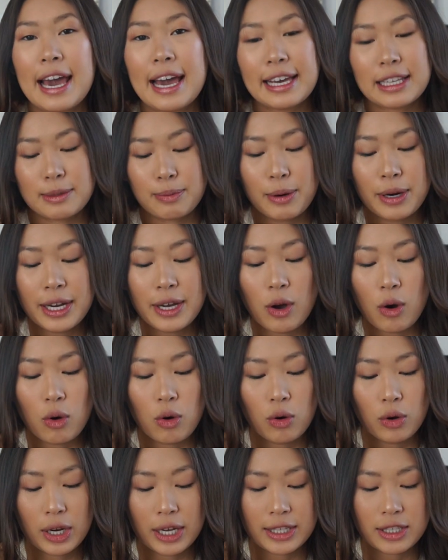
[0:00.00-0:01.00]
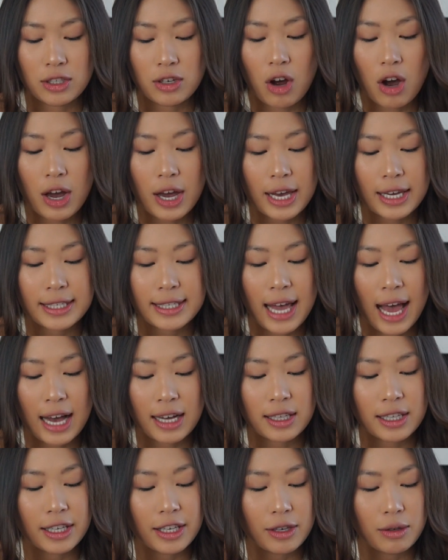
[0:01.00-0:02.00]
It's pretty old. It's not
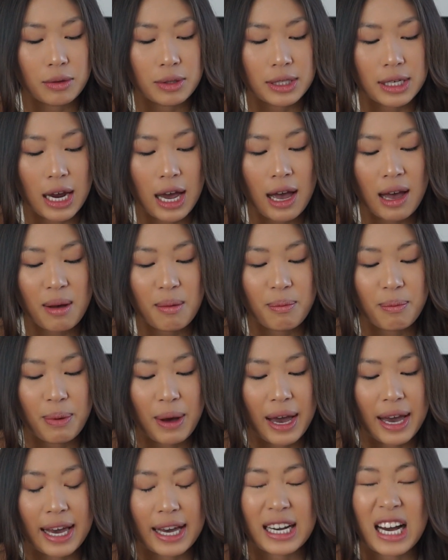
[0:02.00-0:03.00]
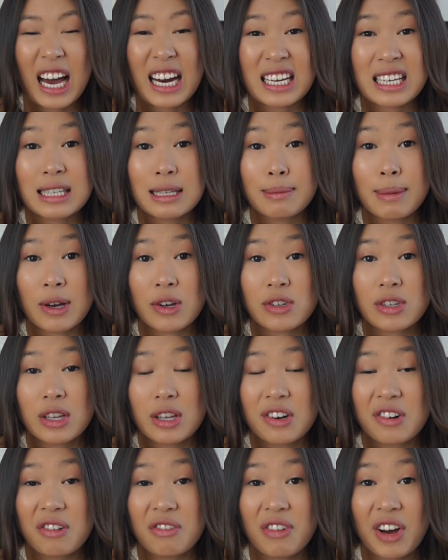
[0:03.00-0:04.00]
exactly used up, but it kind of smells a
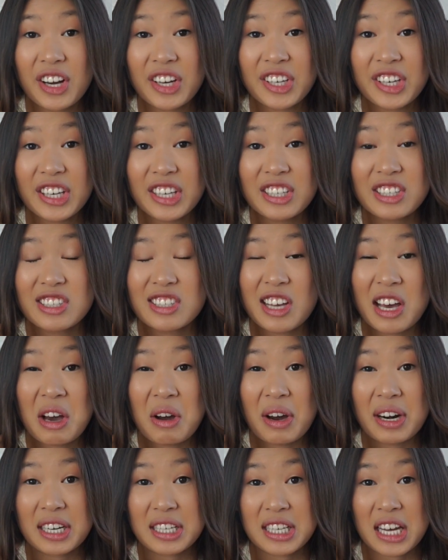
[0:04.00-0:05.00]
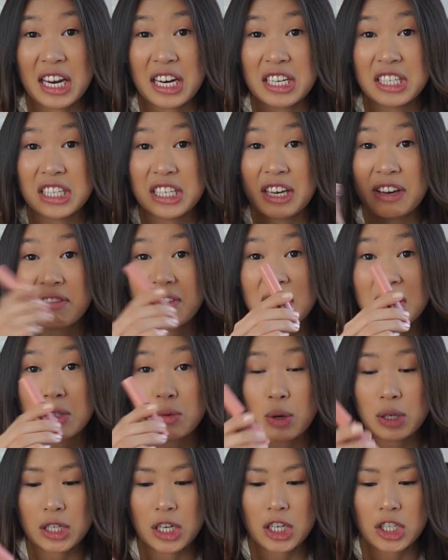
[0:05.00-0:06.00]
little funky, so I decided to give
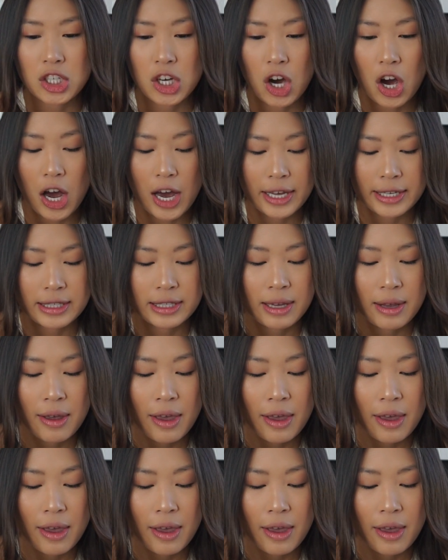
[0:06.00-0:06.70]
this one a toss.